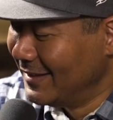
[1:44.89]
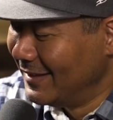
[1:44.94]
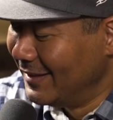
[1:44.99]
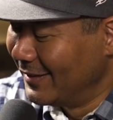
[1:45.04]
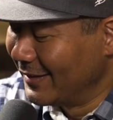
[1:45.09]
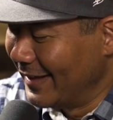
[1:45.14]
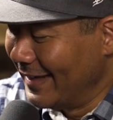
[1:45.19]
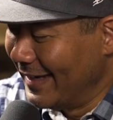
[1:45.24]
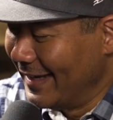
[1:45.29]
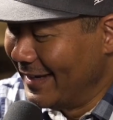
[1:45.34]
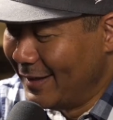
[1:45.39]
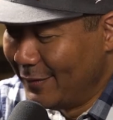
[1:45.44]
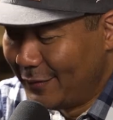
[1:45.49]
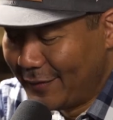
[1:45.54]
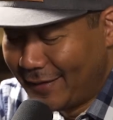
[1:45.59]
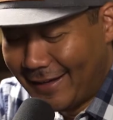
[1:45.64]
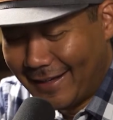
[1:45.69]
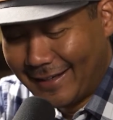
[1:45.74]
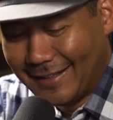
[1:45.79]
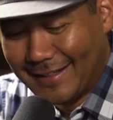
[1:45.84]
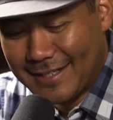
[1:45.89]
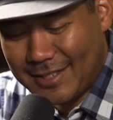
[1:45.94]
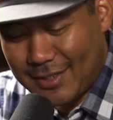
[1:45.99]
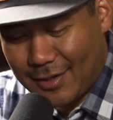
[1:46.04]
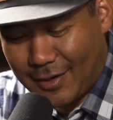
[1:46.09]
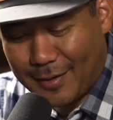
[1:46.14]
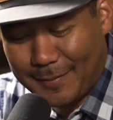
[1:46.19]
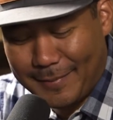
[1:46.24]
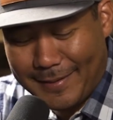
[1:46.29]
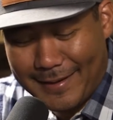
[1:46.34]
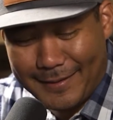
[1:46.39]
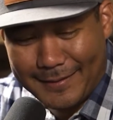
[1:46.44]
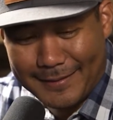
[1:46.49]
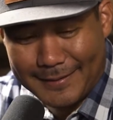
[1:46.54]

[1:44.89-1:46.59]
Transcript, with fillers: Okay, enough of that. Let's talk about.